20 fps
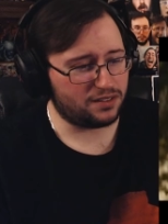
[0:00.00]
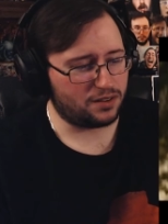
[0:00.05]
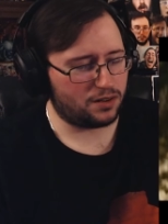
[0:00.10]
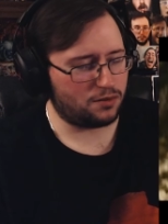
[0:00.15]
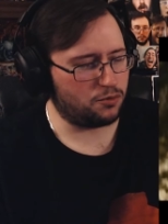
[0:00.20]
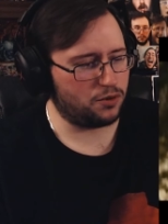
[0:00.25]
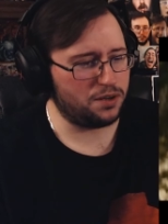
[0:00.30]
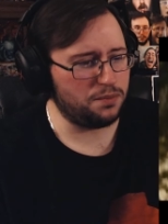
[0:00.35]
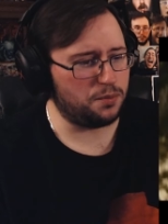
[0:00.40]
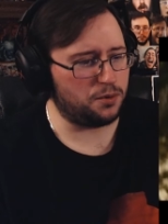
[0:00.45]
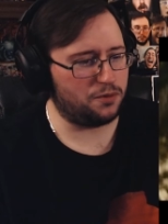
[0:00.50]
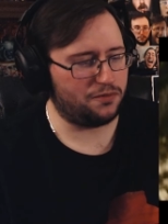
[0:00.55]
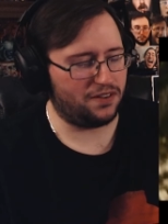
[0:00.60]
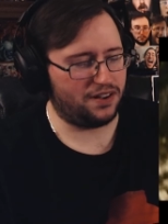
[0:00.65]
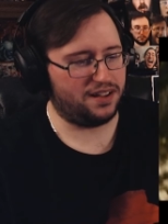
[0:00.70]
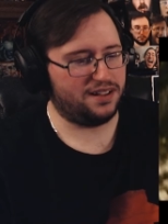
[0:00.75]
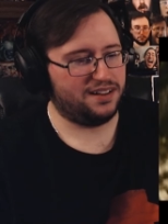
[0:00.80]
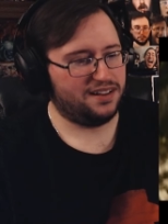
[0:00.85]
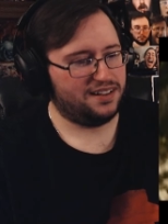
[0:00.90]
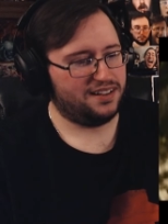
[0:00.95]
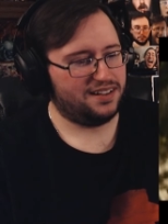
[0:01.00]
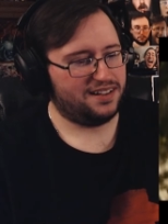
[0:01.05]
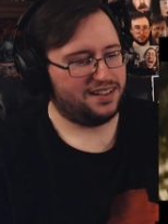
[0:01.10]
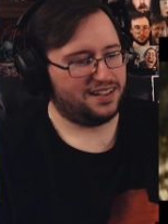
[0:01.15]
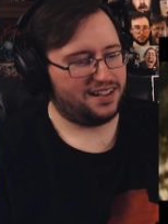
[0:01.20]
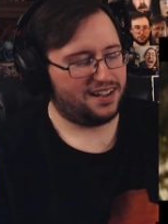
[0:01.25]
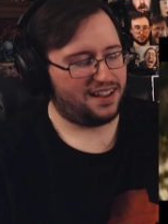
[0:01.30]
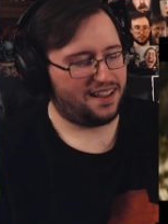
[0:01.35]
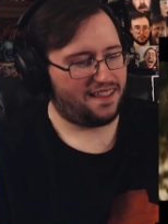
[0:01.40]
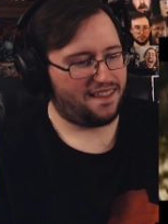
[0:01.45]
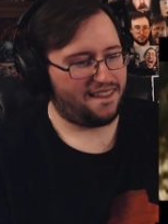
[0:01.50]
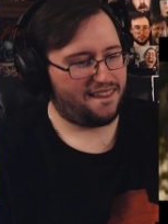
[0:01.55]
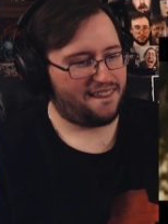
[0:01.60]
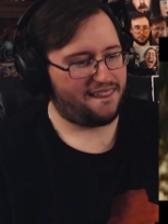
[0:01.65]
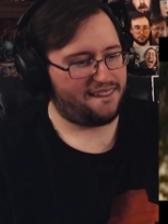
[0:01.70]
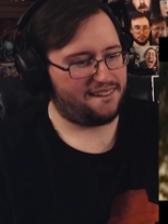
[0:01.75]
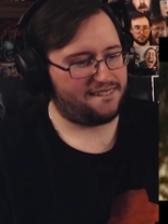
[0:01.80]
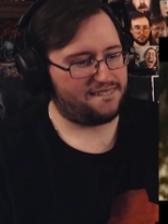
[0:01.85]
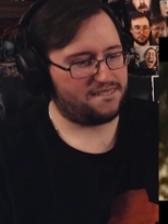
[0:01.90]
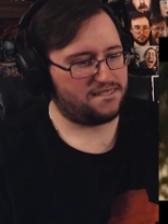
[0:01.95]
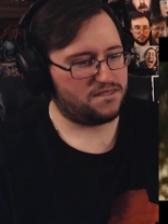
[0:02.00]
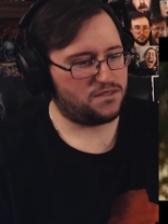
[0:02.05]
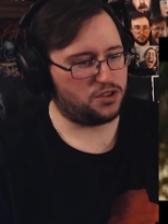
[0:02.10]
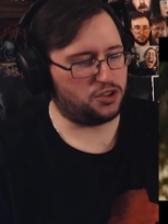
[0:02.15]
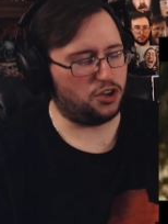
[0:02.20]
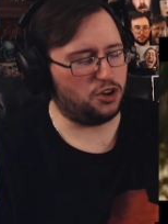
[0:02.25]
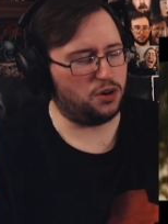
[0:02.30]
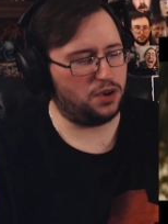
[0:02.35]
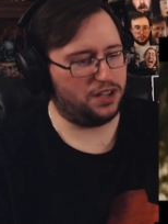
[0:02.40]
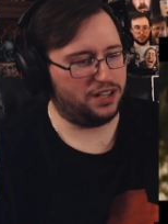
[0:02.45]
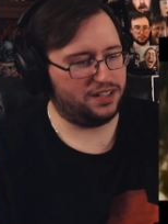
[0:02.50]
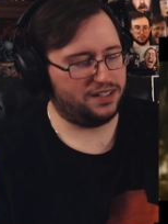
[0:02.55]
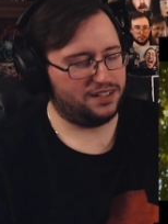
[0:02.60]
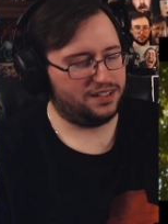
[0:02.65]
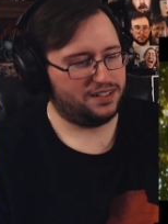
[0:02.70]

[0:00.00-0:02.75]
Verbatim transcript: A reboot van. I don't think we should do it. It's a do it.